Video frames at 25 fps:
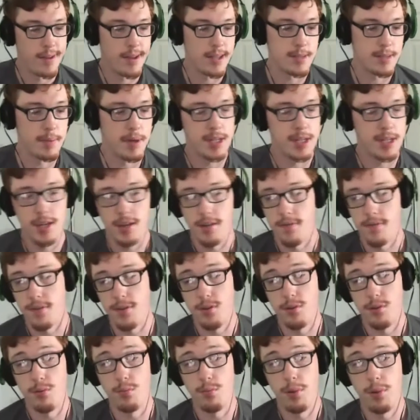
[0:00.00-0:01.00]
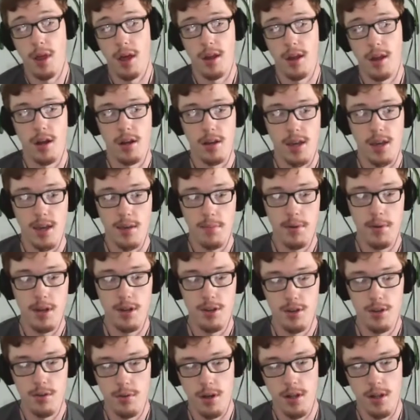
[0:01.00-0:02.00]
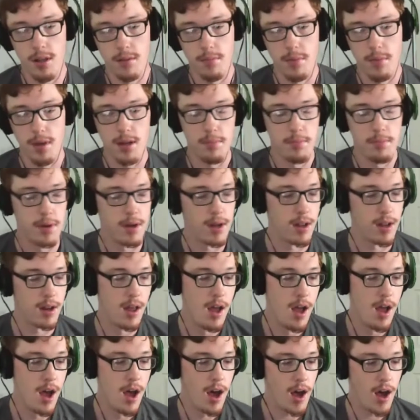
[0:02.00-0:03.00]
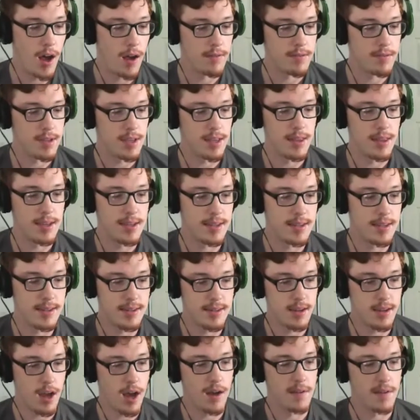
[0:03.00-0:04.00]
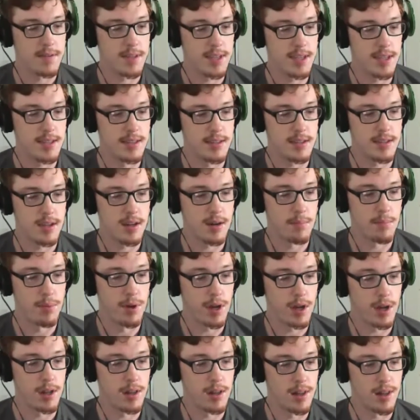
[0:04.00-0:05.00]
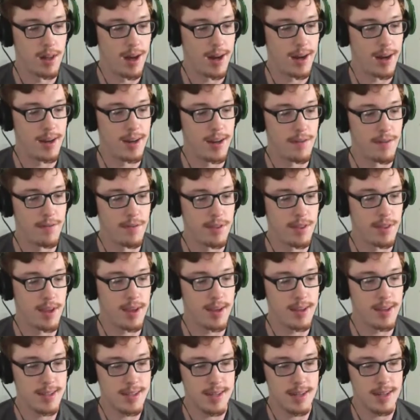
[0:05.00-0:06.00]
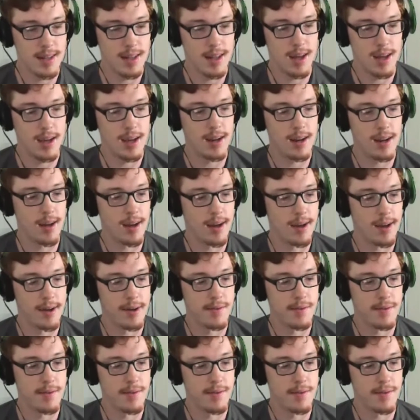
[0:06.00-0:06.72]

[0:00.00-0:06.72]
Especially if you plan on keeping Joel Embiid. But obviously, this offseason is going to bring a lot of different things to light.